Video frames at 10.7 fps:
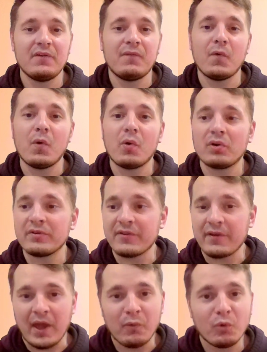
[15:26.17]
for
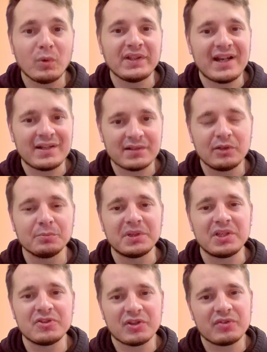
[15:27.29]
everyone around
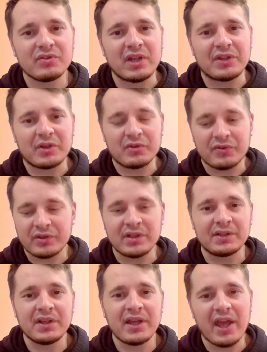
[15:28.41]
me, just that they could see
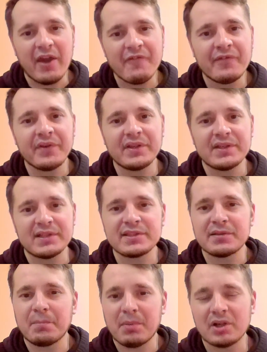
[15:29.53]
that everything
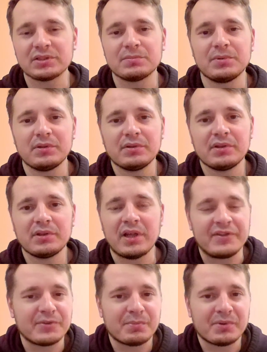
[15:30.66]
is possible.
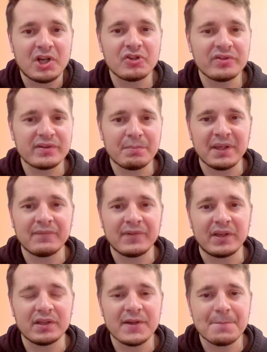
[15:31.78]
And inspiration is a big
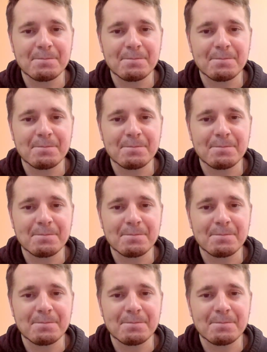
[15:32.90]
thing.